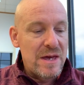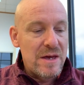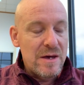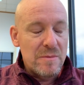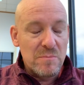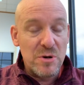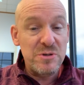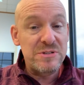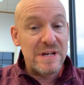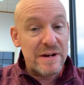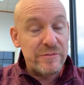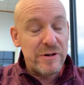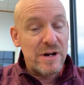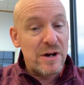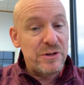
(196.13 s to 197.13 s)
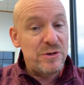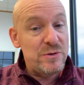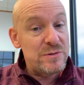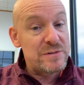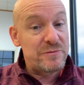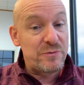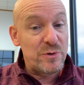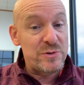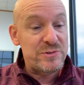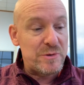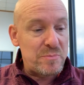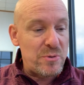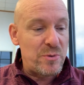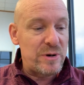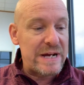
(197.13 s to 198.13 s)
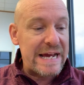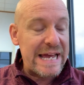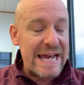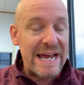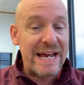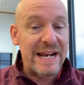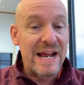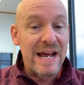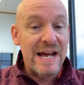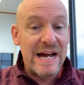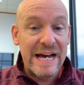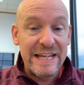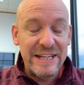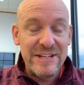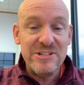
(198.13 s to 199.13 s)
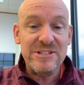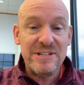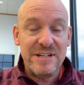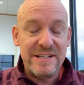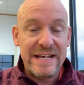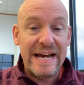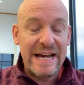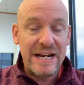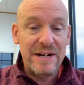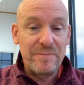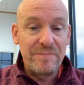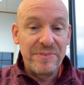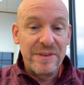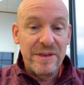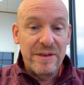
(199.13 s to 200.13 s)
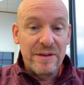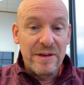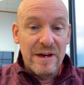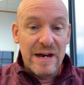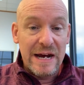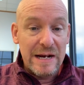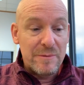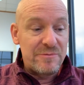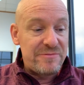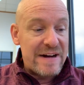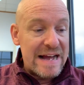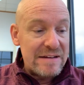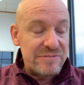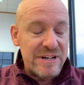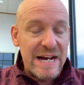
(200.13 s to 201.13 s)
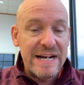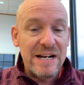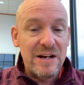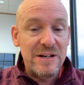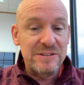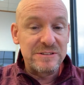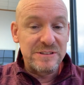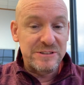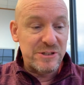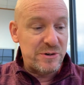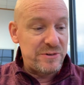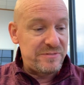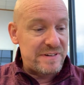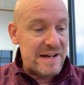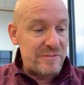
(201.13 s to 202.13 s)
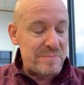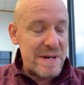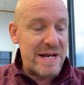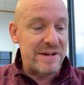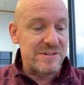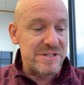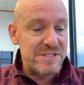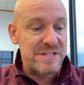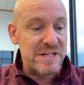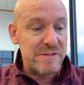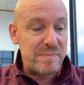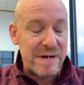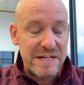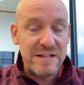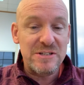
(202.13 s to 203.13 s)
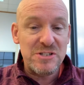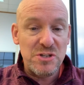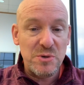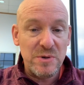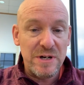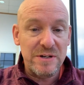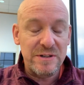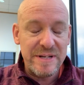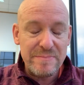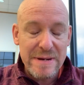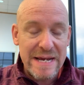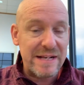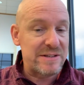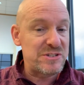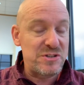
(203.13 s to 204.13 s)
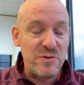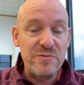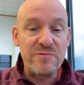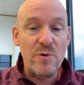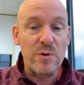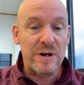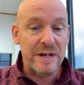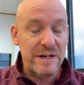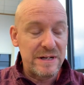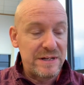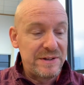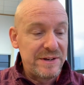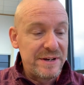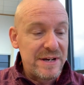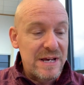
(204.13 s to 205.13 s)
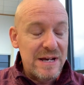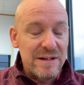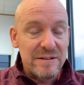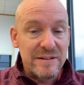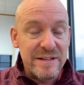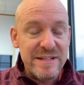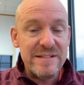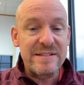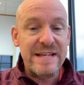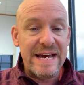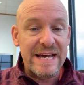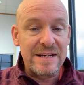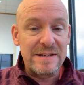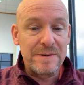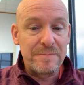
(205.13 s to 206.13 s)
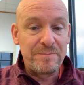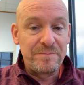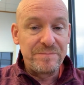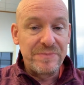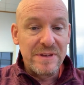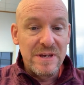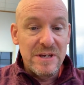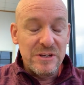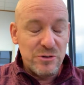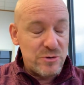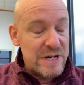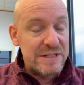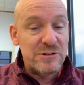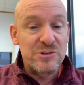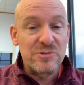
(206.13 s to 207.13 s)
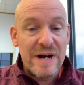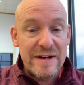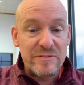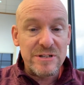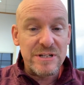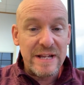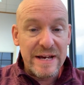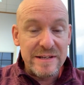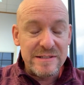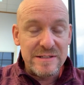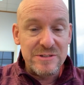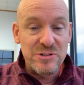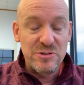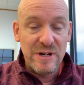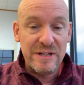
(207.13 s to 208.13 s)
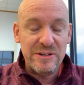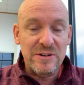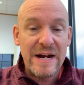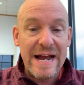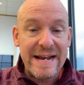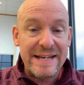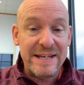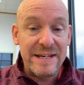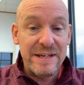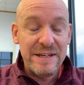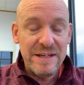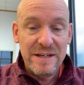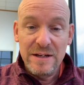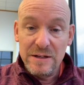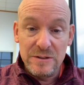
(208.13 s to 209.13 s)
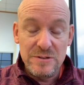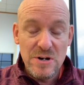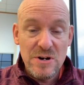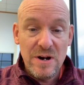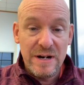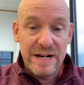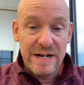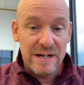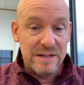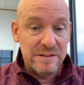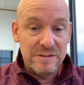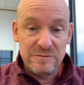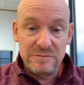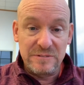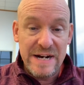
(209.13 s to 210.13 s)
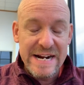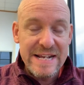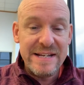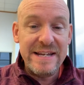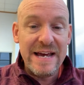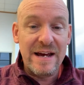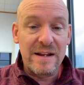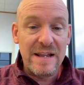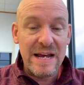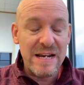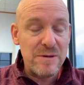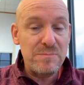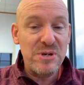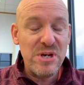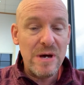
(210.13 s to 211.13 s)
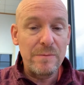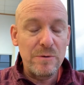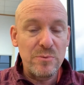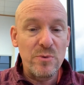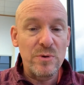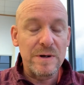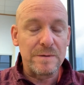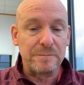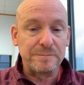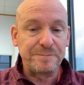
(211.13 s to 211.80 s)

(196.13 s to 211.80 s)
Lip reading: Most every use of force report I had, I listed that. I am 5'9", 135 pounds. The suspect is 200 pounds, 240. List that. You got their driver's license, you got their ID. Look on there, write it down. That can become important.